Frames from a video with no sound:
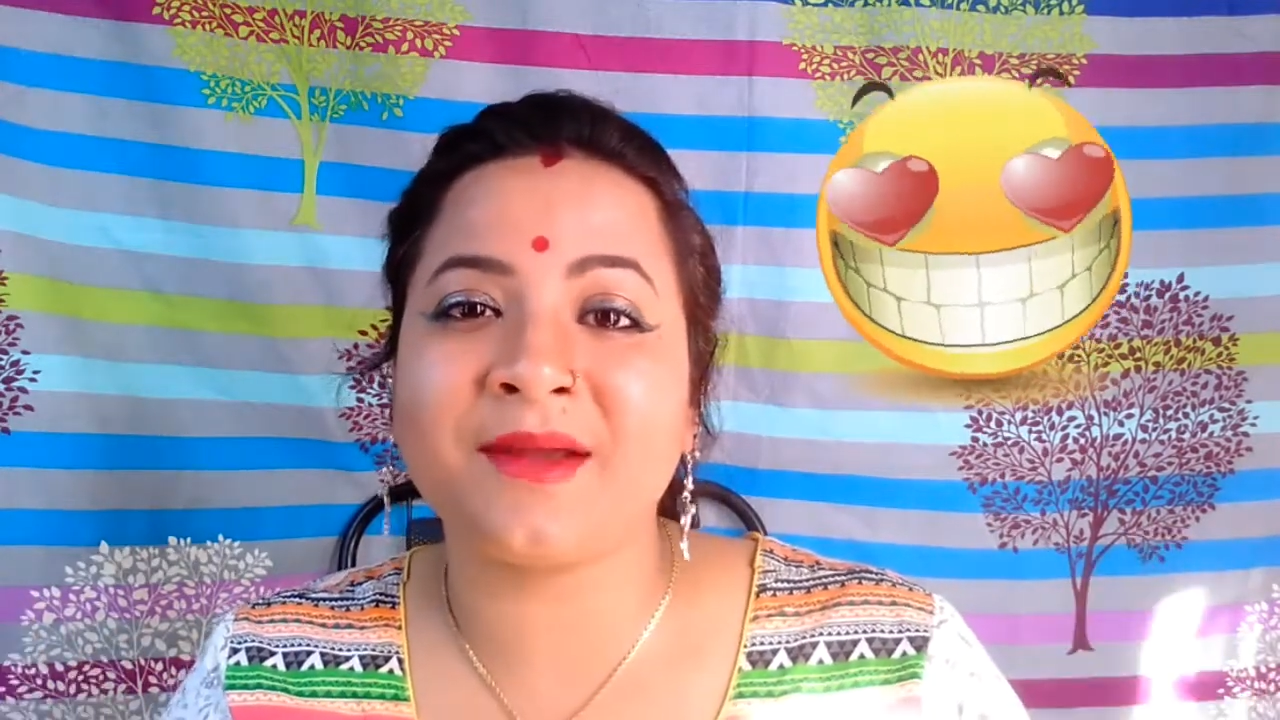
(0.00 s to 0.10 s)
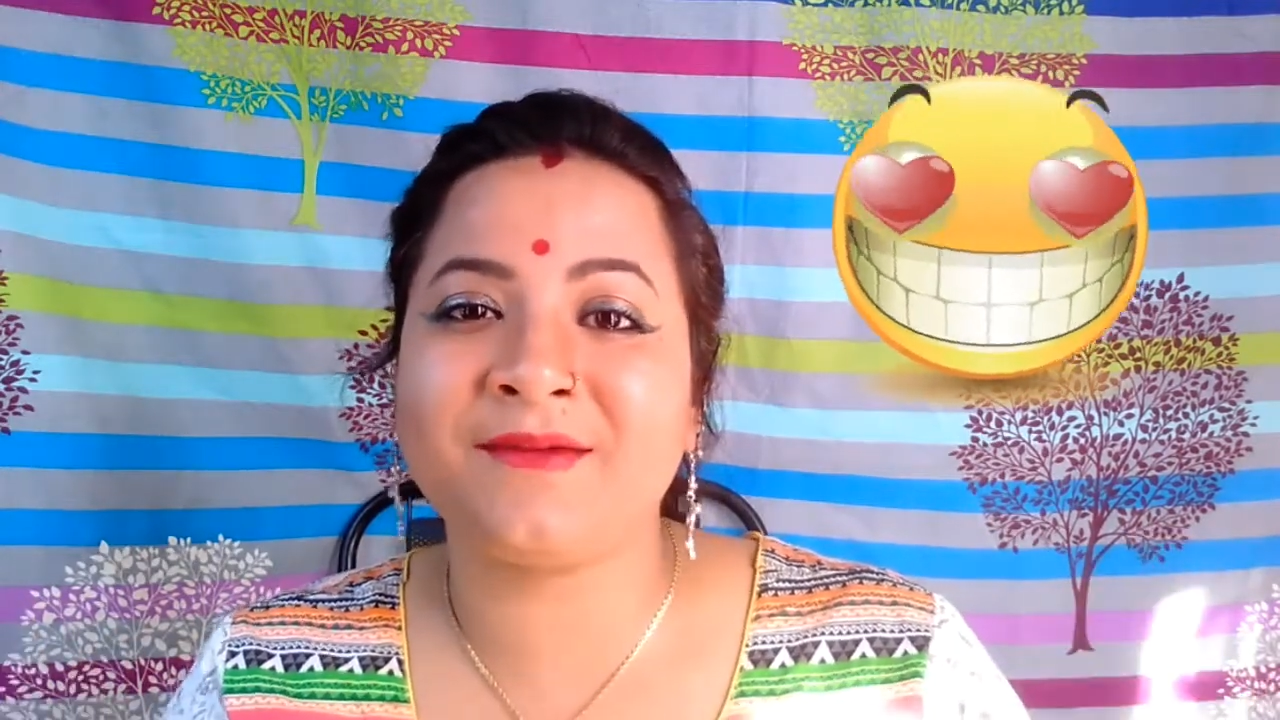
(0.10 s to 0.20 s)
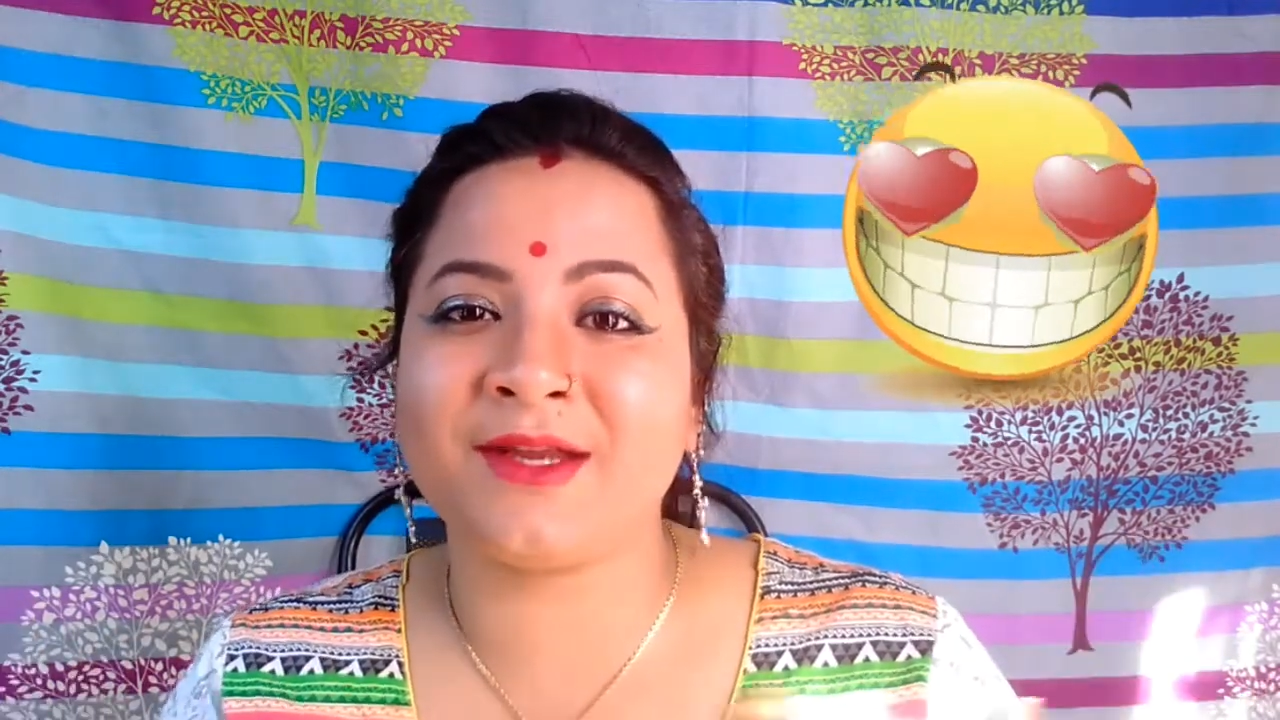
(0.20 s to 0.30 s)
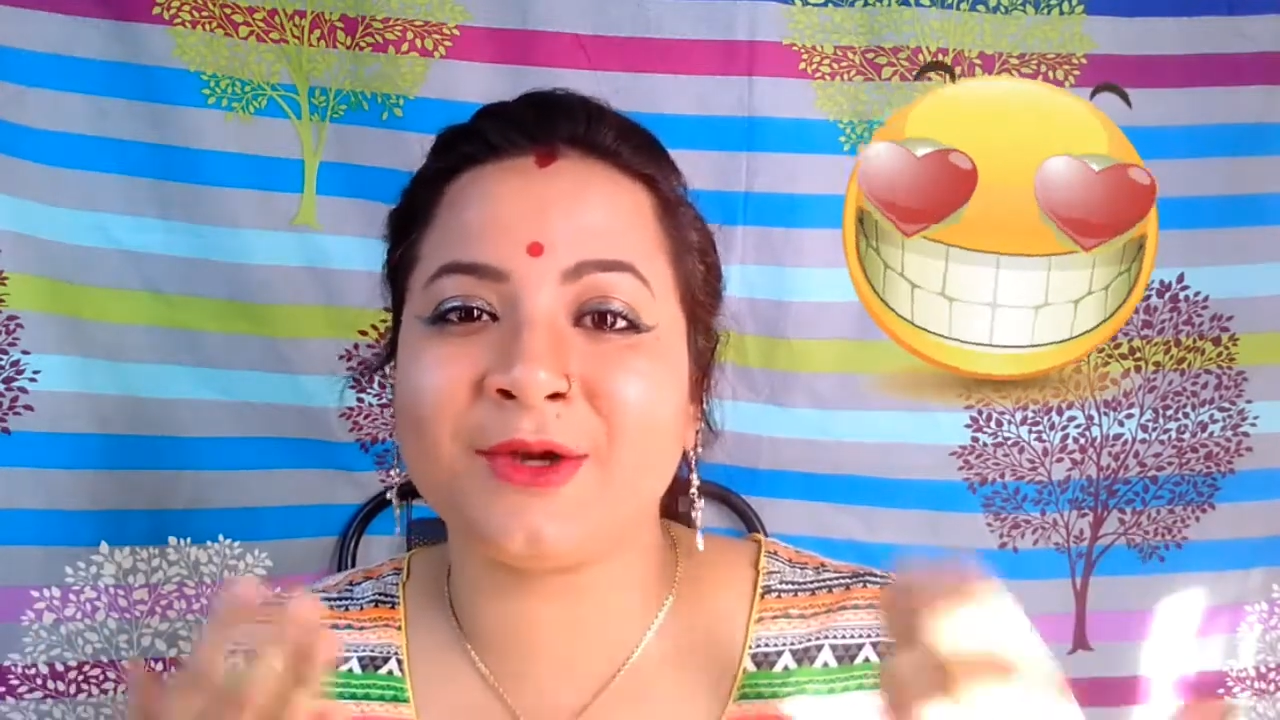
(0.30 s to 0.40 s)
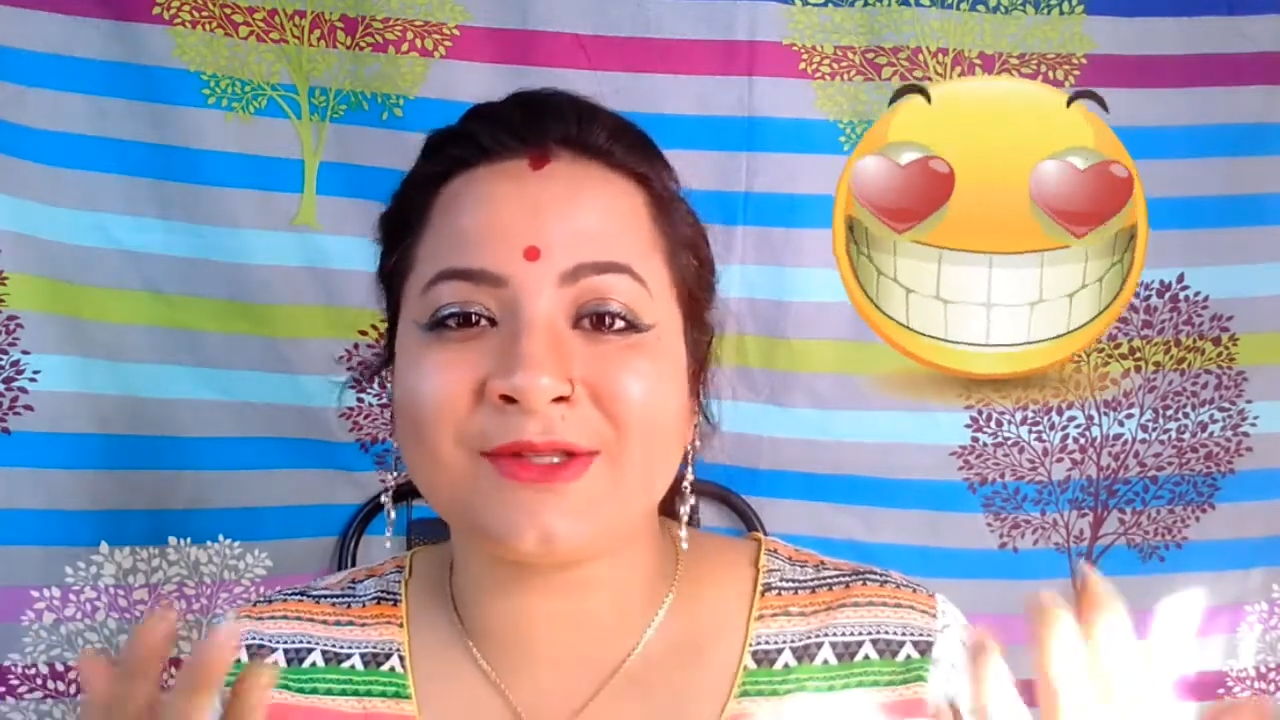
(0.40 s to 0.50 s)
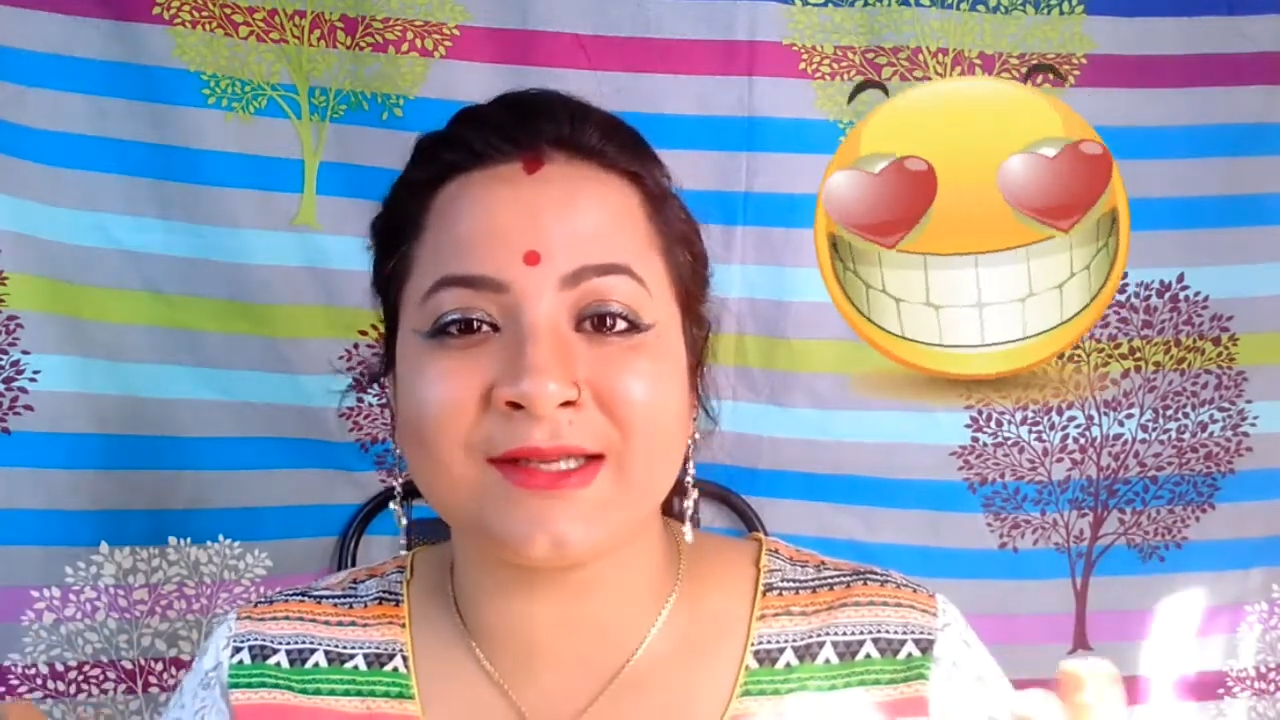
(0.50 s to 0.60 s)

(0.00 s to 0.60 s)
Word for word: my videos